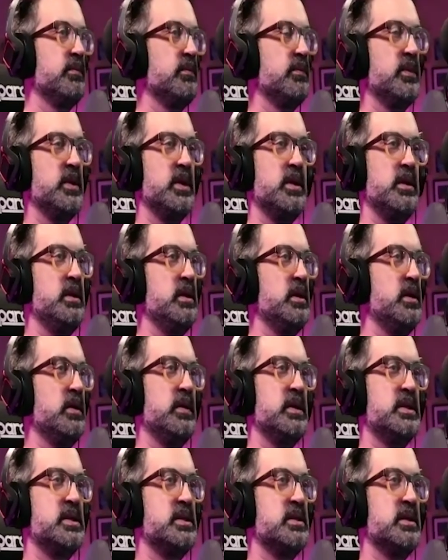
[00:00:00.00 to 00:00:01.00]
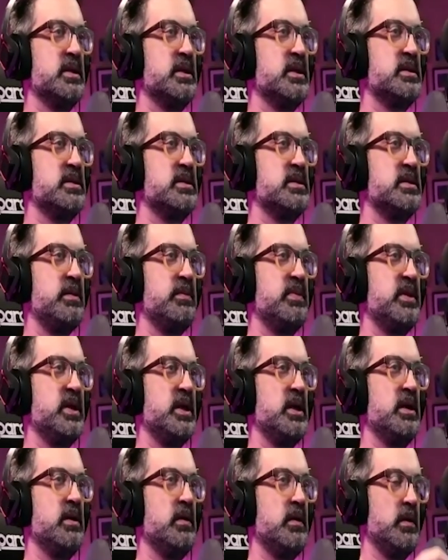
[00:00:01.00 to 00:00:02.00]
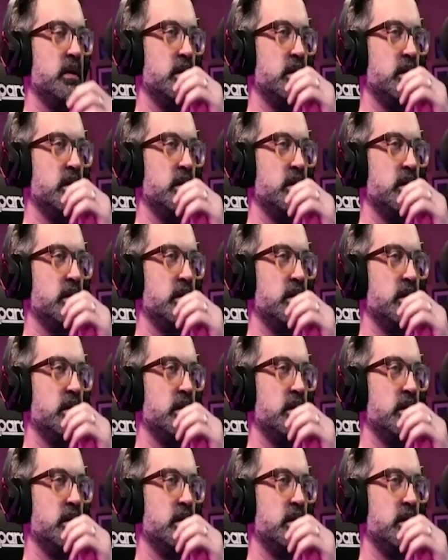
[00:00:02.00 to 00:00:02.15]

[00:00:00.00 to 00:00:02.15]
you know, it's it's something